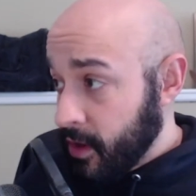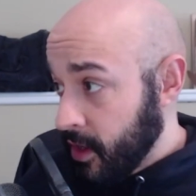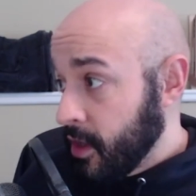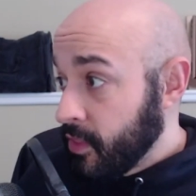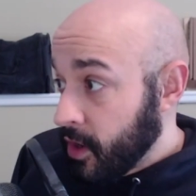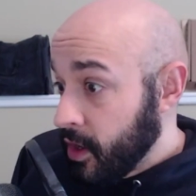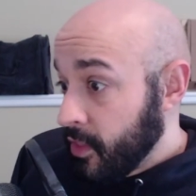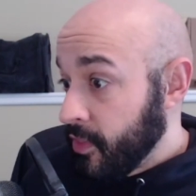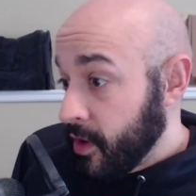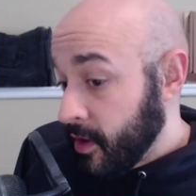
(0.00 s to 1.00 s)
the
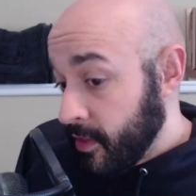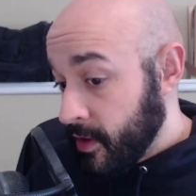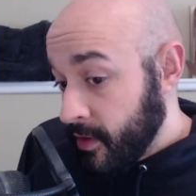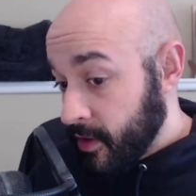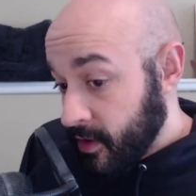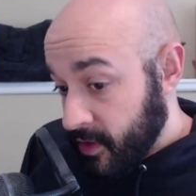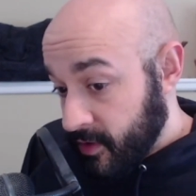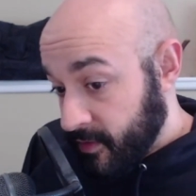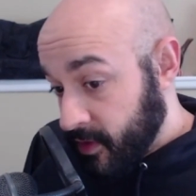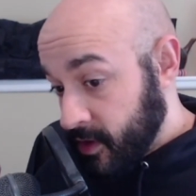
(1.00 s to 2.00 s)
the the the
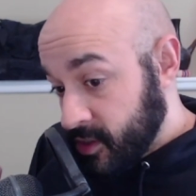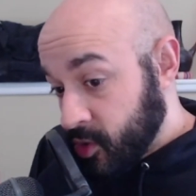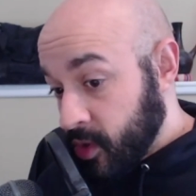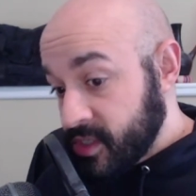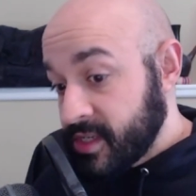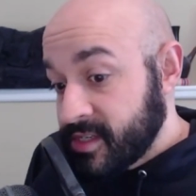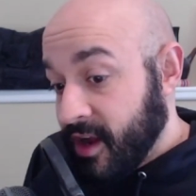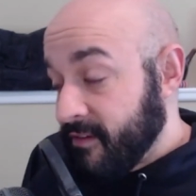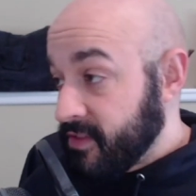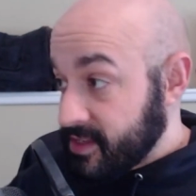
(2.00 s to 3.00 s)
the, the
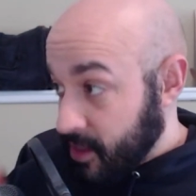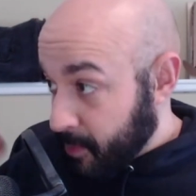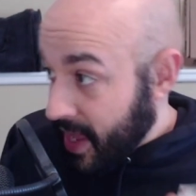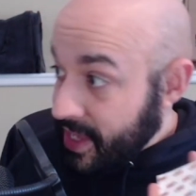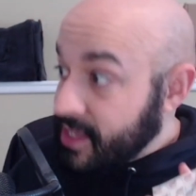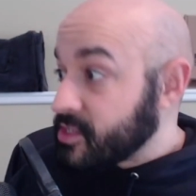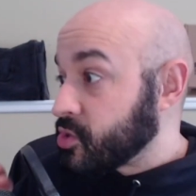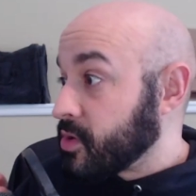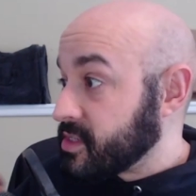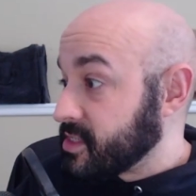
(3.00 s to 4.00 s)
sources of these, the
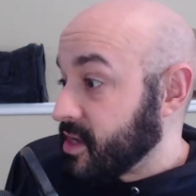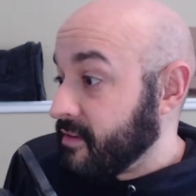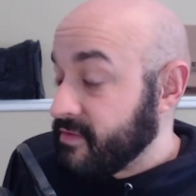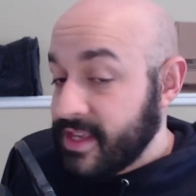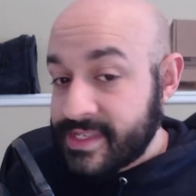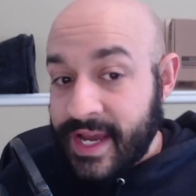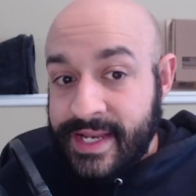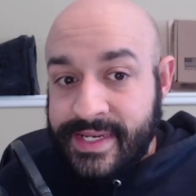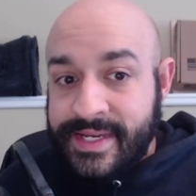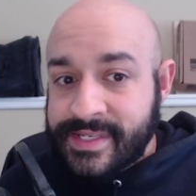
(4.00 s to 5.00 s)
pagan sources of these
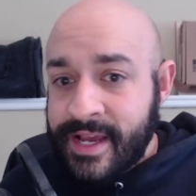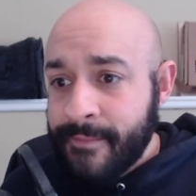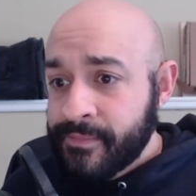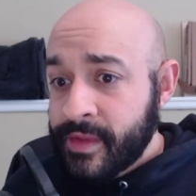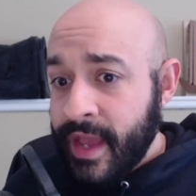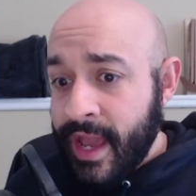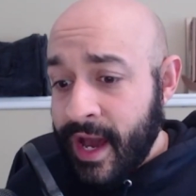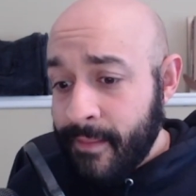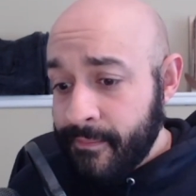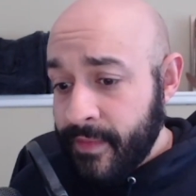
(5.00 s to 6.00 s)
ideas.
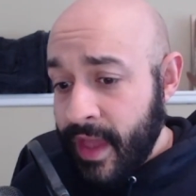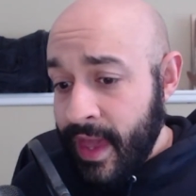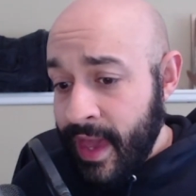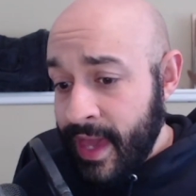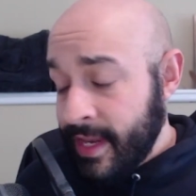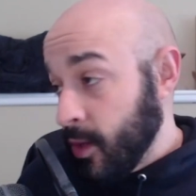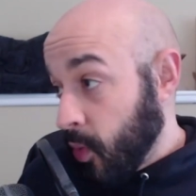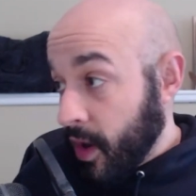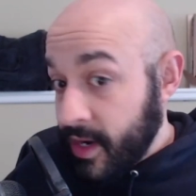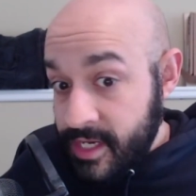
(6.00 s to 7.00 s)
Um, and
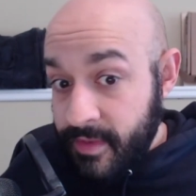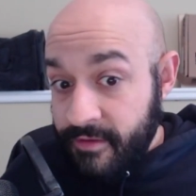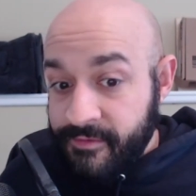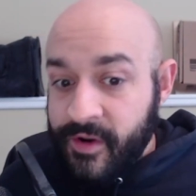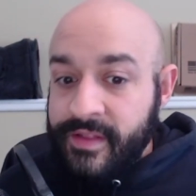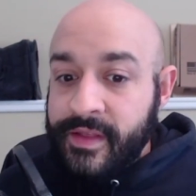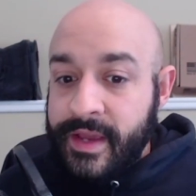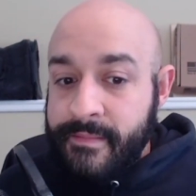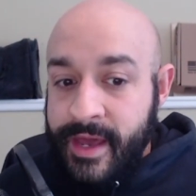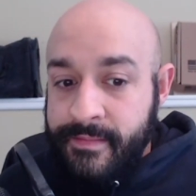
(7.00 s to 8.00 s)
he wanted it to be a
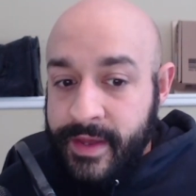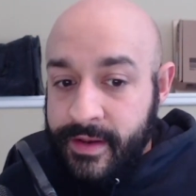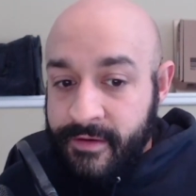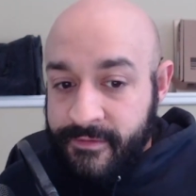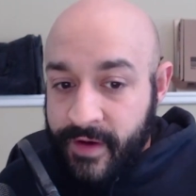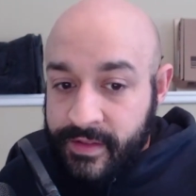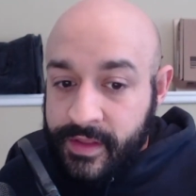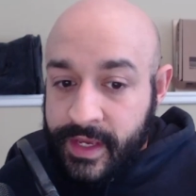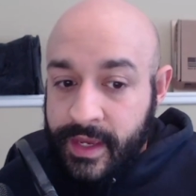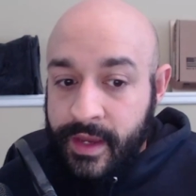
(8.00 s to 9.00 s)
friendly amendment, a
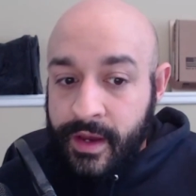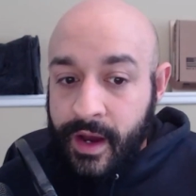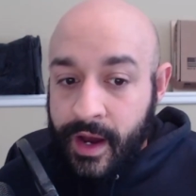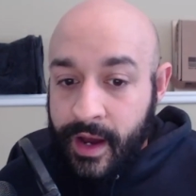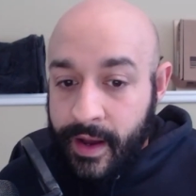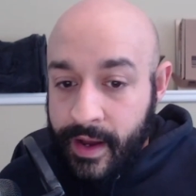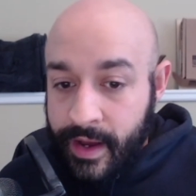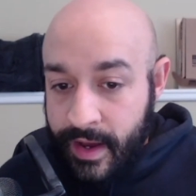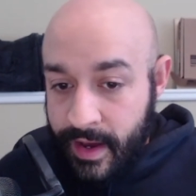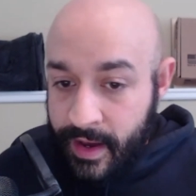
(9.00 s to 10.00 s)
friendly uh,
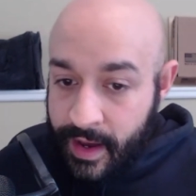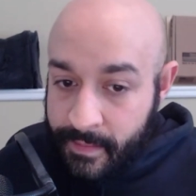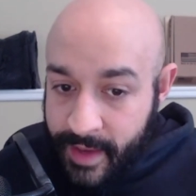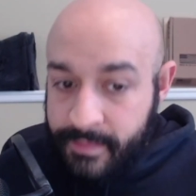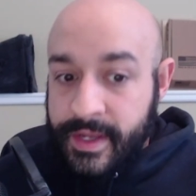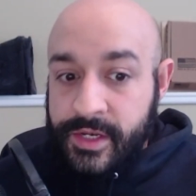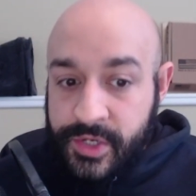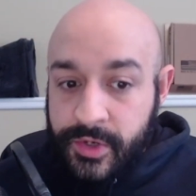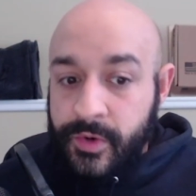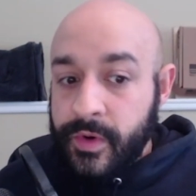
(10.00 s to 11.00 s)
uh, uh
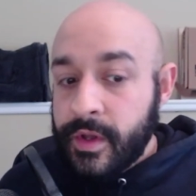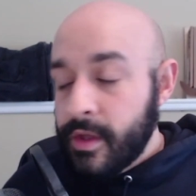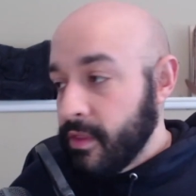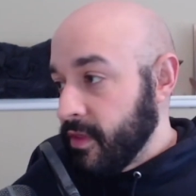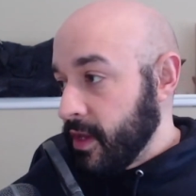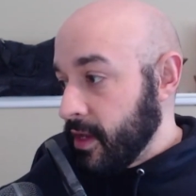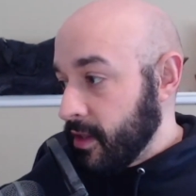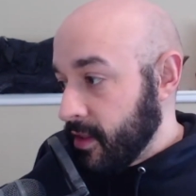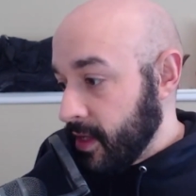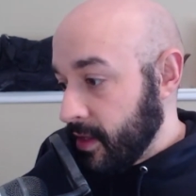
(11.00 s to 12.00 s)
amendment to
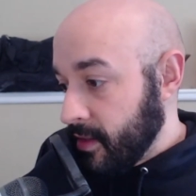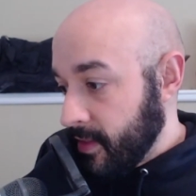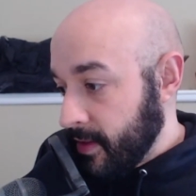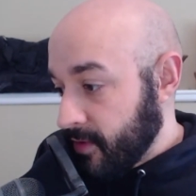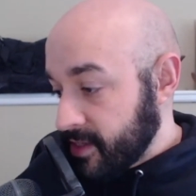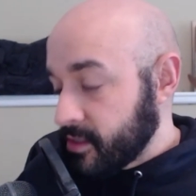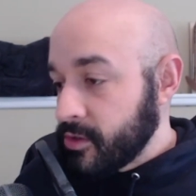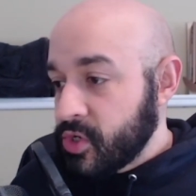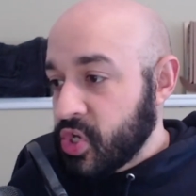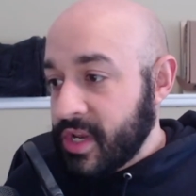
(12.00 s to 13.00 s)
the the the
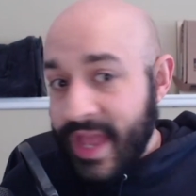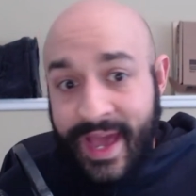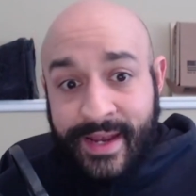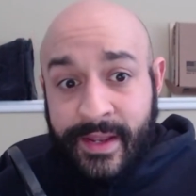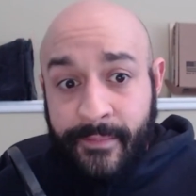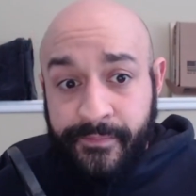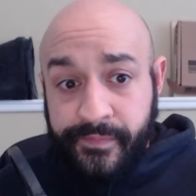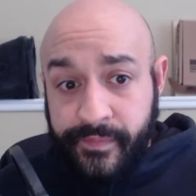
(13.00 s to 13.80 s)
resolution. And